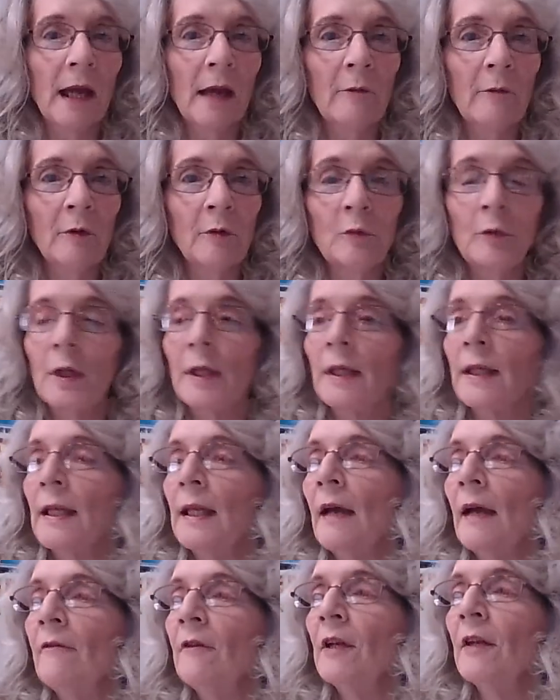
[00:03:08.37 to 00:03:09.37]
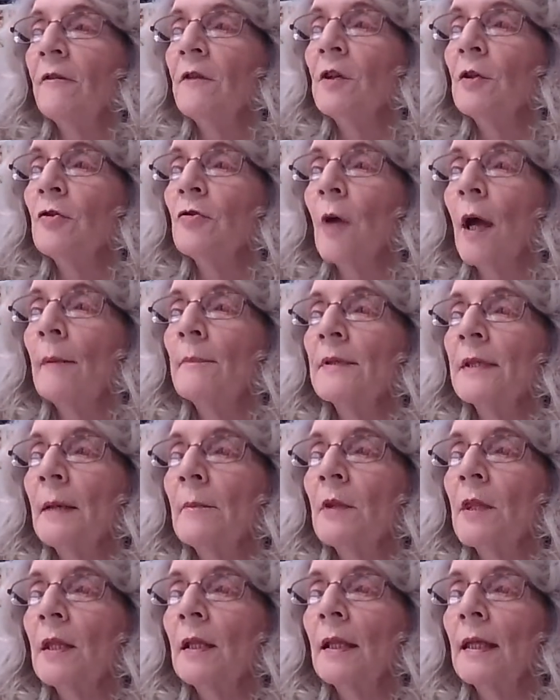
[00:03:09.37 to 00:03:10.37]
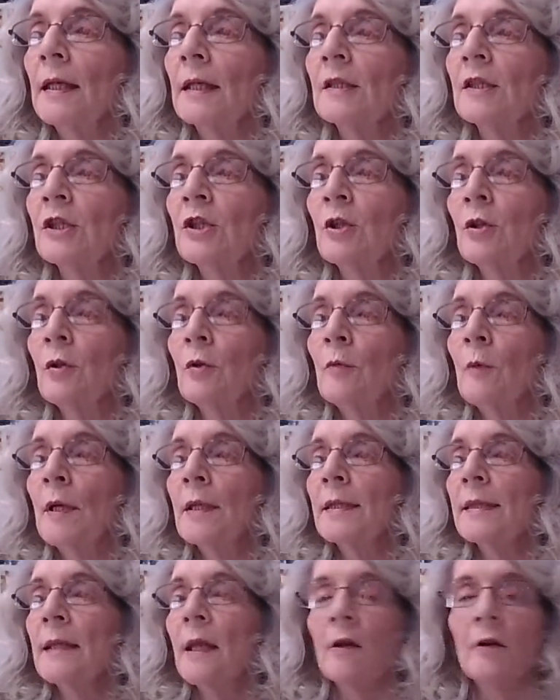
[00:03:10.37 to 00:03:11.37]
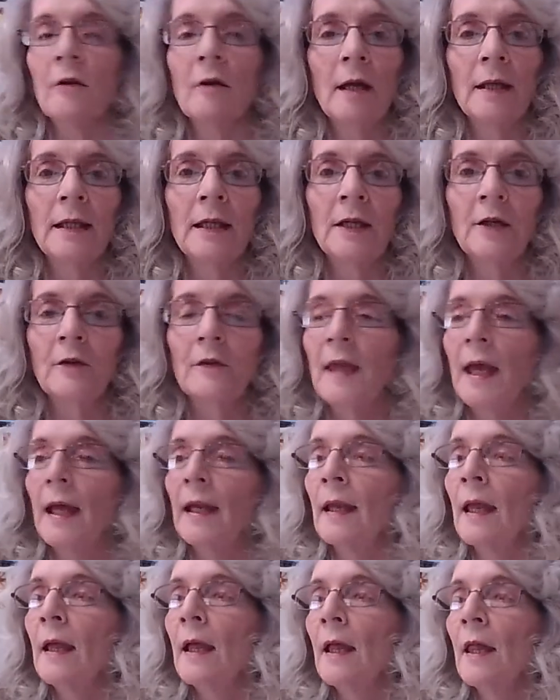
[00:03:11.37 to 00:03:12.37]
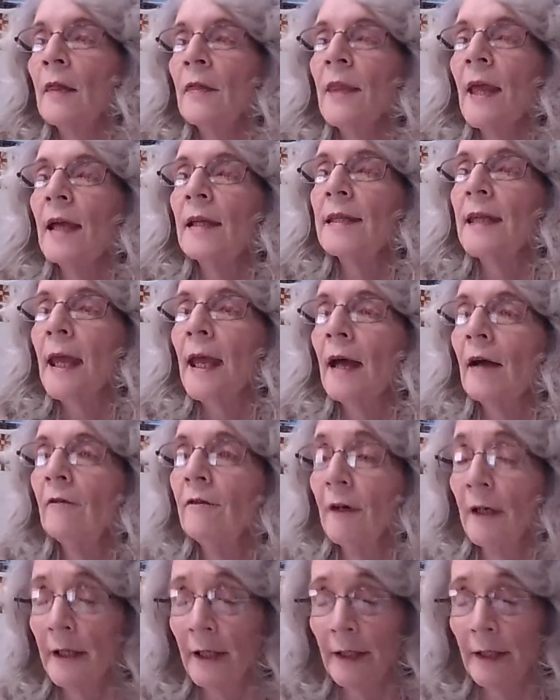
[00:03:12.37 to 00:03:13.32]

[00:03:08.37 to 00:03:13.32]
I would really love it if you drop some of the links to the ones that are on here that have